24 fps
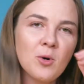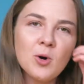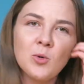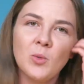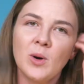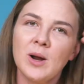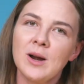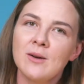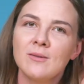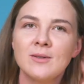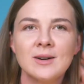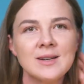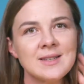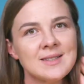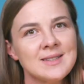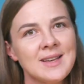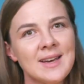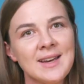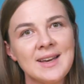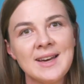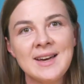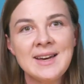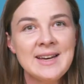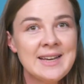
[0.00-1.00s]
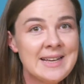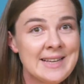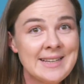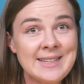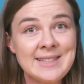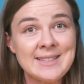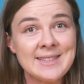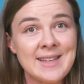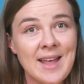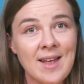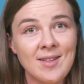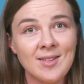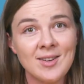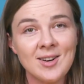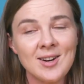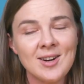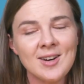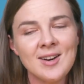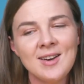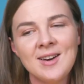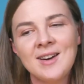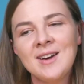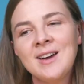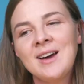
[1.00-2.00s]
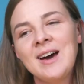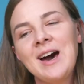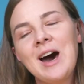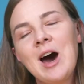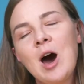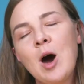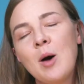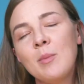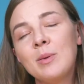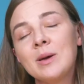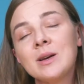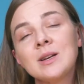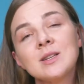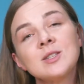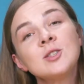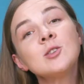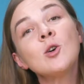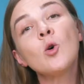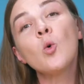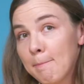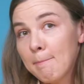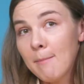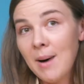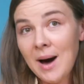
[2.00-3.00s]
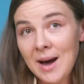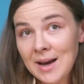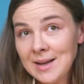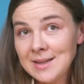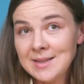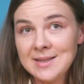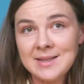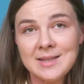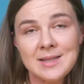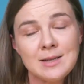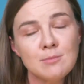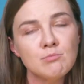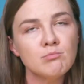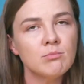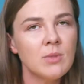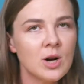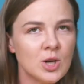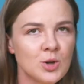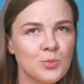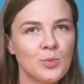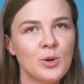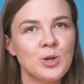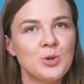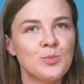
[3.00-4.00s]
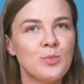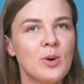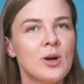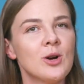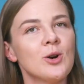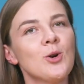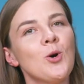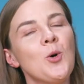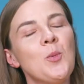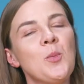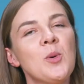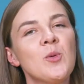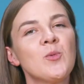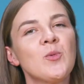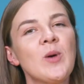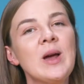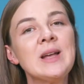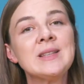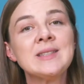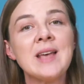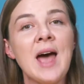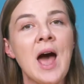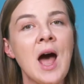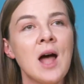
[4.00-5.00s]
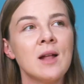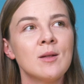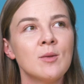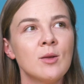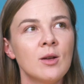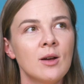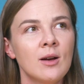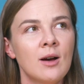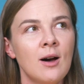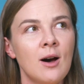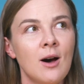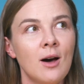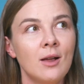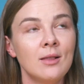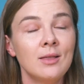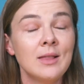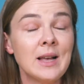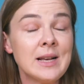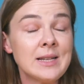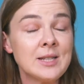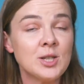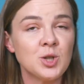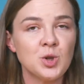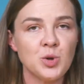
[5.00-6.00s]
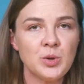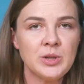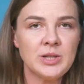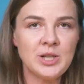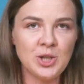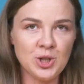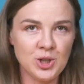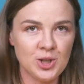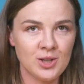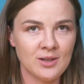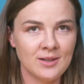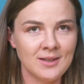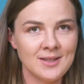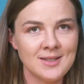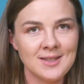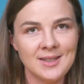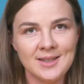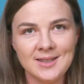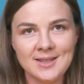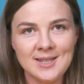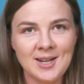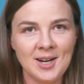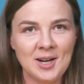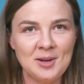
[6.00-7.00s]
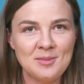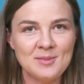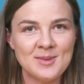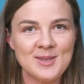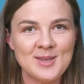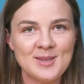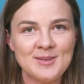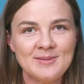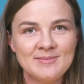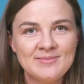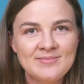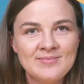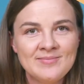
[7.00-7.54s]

or whatever is like standard, because you might see much, much better open rates at less traditional send times.